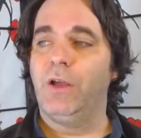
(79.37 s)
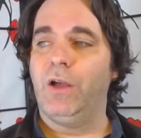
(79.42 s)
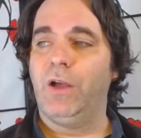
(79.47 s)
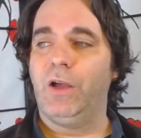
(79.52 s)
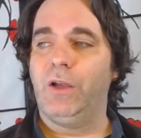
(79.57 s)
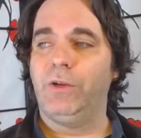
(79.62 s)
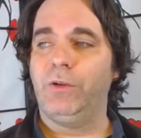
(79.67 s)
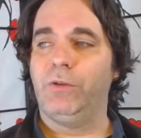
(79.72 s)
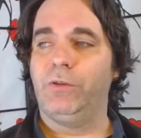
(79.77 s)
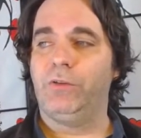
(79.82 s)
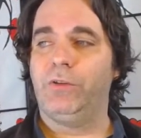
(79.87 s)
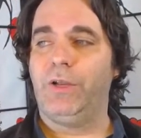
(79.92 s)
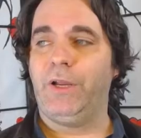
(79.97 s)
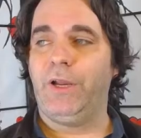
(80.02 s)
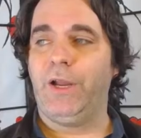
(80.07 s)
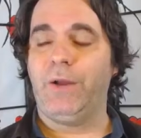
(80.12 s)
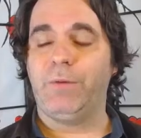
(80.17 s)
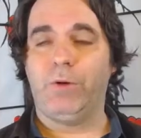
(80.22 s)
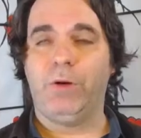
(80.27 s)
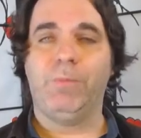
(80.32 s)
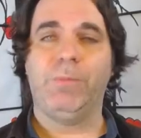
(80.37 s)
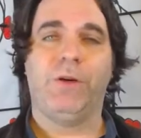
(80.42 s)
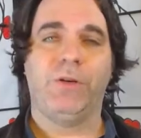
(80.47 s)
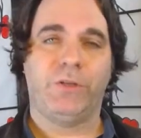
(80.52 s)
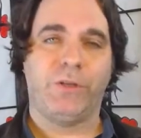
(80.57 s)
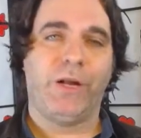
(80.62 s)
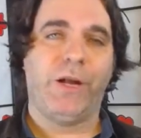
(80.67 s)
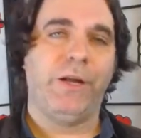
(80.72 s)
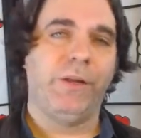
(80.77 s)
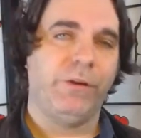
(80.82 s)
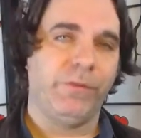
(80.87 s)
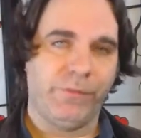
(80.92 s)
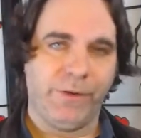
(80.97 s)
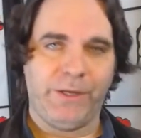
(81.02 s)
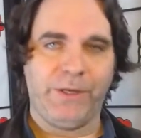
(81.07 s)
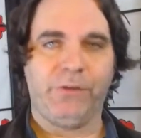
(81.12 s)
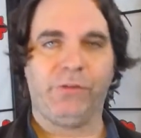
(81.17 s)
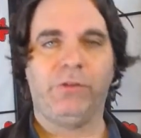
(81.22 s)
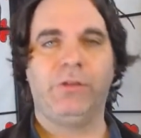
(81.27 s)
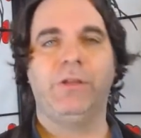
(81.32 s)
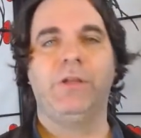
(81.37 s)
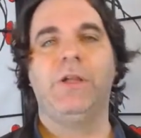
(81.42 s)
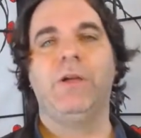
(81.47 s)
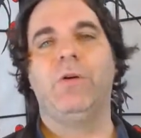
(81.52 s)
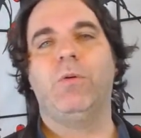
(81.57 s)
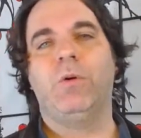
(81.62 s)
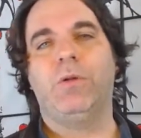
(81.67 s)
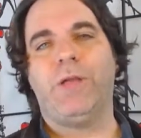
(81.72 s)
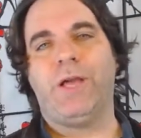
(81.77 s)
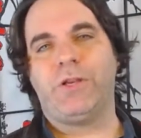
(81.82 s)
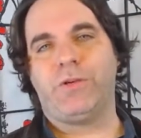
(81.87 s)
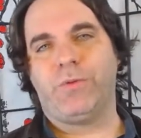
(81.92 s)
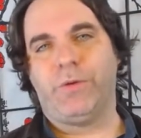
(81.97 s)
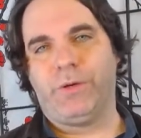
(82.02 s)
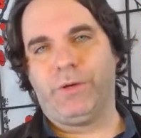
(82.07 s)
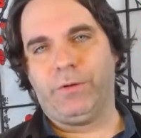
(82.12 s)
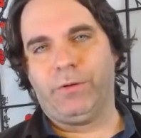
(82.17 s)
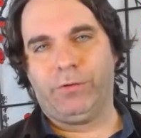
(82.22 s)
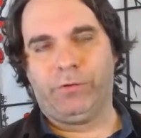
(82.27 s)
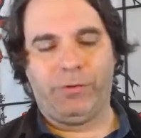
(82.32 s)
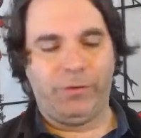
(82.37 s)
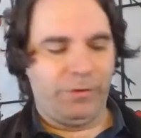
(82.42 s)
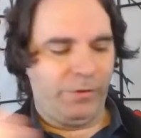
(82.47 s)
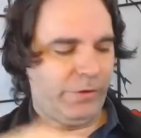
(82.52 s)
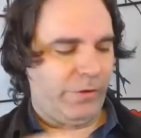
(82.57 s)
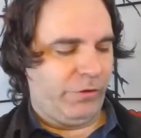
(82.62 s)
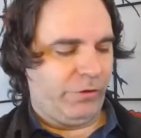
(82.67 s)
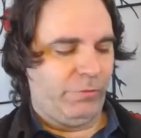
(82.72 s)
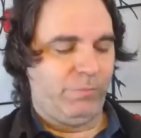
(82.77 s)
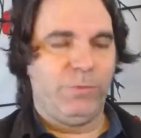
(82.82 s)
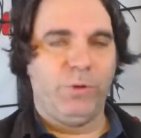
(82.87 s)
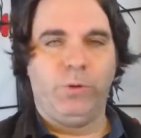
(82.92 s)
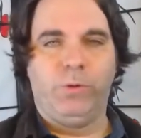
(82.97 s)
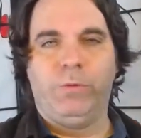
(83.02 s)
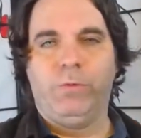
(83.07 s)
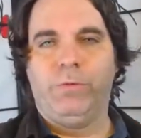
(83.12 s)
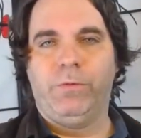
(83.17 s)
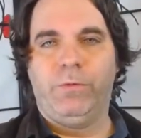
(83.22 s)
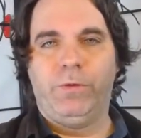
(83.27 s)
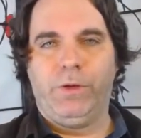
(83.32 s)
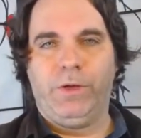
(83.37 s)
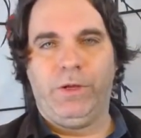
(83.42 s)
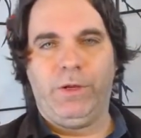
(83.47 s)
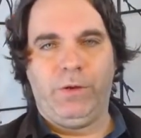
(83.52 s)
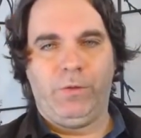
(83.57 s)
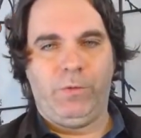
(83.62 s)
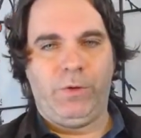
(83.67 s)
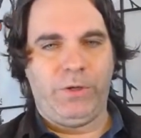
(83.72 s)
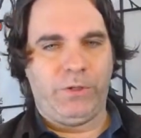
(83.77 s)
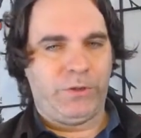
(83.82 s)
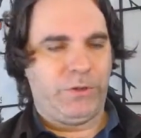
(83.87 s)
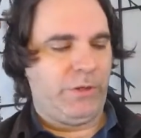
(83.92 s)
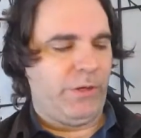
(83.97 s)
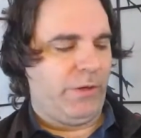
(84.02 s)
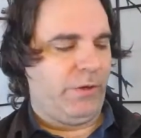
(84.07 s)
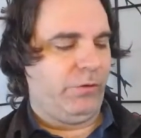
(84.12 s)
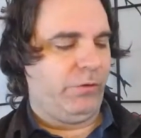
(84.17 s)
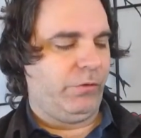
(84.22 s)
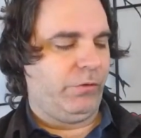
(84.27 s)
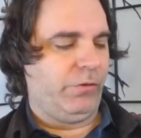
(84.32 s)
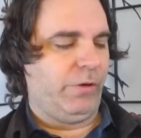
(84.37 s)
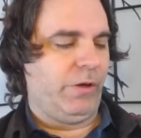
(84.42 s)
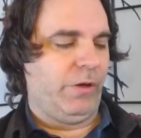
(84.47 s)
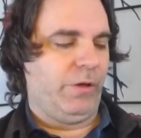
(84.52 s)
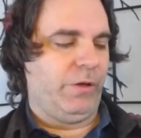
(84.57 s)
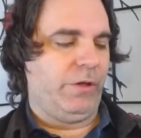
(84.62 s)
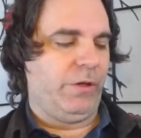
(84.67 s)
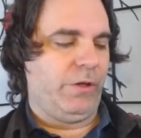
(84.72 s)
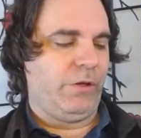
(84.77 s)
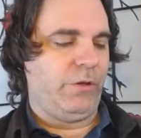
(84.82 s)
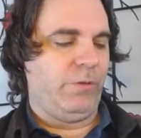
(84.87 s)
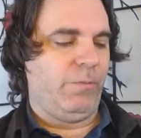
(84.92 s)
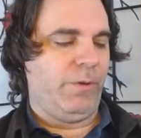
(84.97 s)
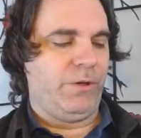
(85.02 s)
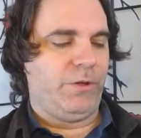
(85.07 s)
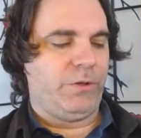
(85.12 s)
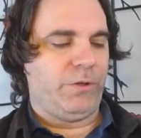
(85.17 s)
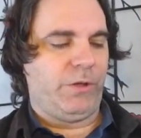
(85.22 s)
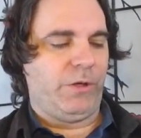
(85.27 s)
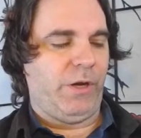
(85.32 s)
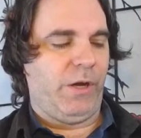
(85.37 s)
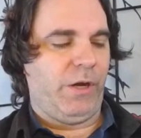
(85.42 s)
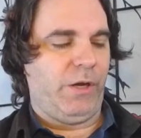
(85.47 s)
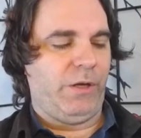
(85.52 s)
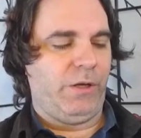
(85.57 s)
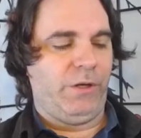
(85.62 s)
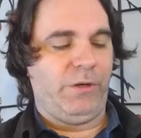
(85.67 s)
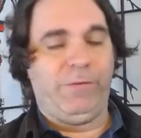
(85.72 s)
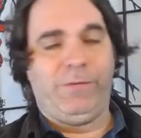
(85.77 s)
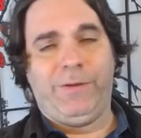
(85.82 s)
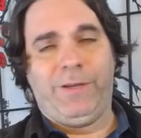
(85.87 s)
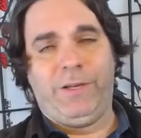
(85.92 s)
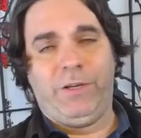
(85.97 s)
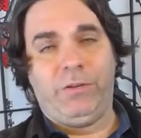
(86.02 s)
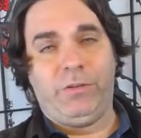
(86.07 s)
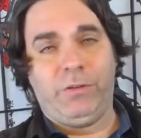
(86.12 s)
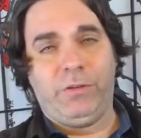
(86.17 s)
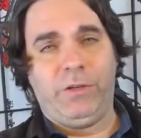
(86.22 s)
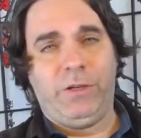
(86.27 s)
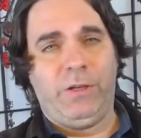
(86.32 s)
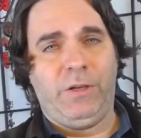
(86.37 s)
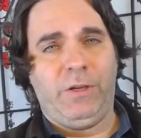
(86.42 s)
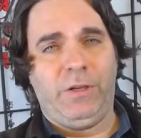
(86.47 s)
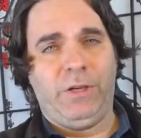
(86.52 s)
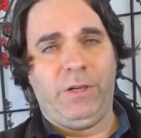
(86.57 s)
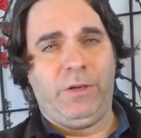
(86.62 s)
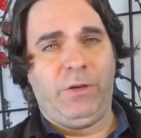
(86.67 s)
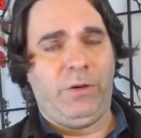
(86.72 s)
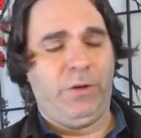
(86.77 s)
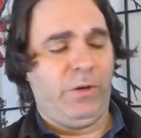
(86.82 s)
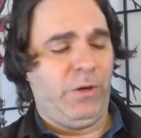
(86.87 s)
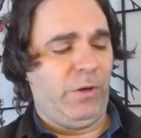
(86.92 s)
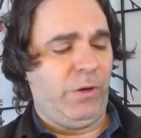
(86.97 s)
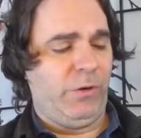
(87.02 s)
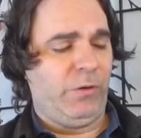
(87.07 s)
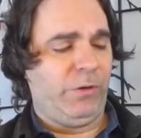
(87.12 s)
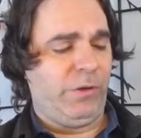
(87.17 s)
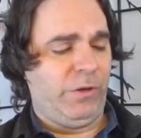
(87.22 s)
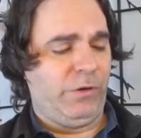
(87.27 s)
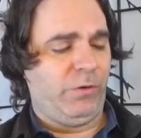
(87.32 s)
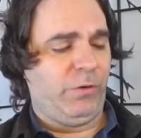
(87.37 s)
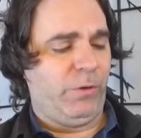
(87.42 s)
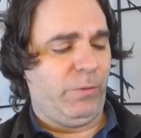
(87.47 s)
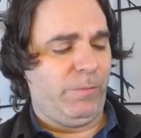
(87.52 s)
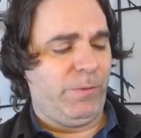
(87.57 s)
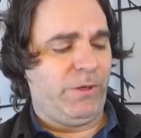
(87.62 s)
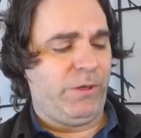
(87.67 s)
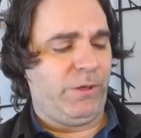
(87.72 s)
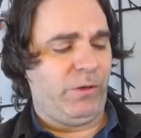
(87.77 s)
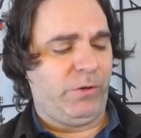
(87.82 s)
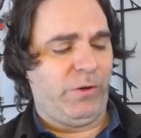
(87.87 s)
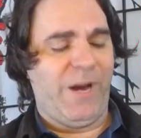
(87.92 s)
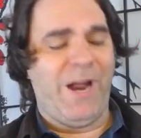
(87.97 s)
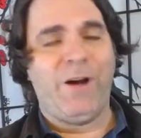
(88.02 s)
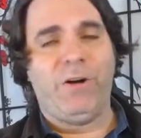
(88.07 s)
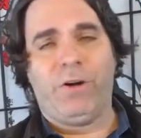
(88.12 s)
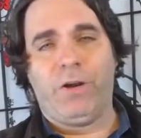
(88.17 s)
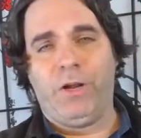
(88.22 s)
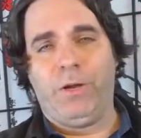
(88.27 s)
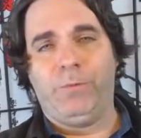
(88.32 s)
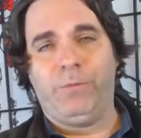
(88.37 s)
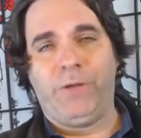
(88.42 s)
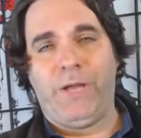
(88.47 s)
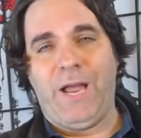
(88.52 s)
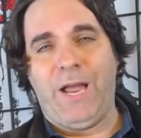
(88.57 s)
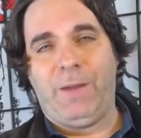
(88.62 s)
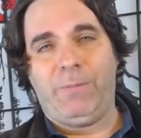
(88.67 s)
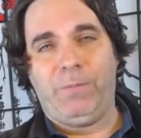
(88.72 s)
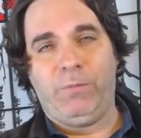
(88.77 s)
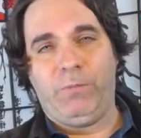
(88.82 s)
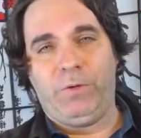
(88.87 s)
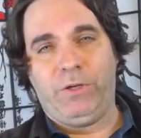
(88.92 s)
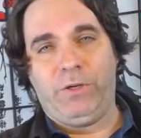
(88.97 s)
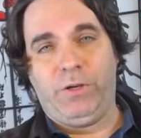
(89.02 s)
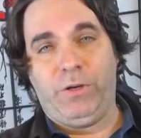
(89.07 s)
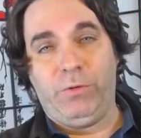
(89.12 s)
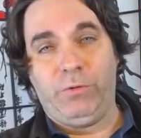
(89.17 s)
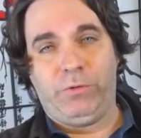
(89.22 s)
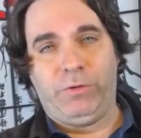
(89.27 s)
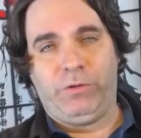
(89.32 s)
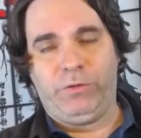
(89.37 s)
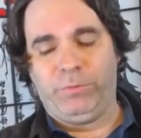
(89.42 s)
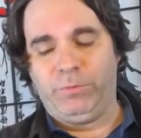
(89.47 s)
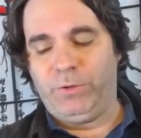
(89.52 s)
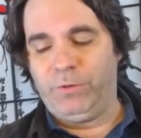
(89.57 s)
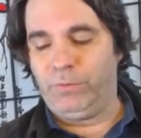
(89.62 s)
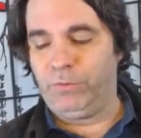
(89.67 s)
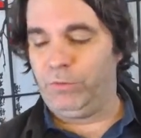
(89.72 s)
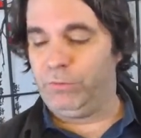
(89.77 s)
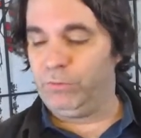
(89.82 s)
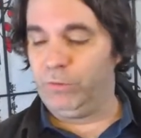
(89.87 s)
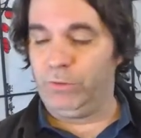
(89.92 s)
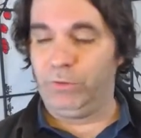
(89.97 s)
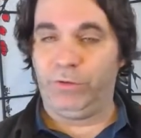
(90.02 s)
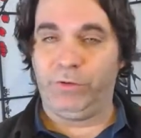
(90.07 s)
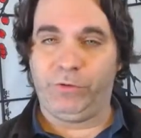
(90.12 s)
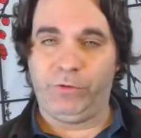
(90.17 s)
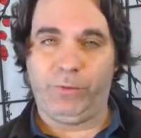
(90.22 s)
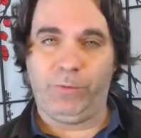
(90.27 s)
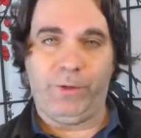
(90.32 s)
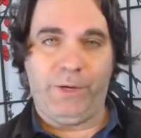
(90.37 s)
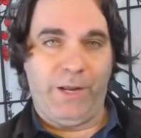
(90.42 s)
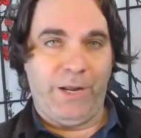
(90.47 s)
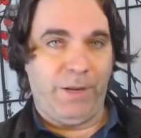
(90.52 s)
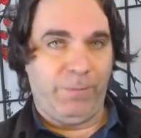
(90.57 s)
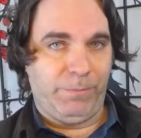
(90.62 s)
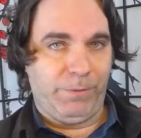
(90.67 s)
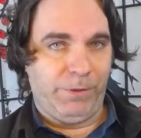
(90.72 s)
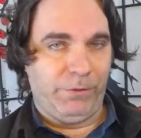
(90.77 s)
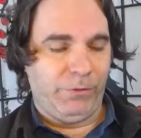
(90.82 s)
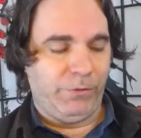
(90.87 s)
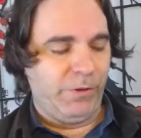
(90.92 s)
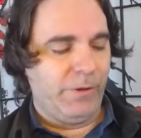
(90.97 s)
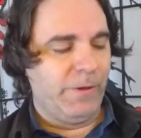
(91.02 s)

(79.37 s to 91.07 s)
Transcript: you'll say, I'm going to punch the guy in the face. Well, that triggers this move, which says that you punch the guy in the face, and then these are the particular outcomes that happen when you use this move. So roll to see what happens,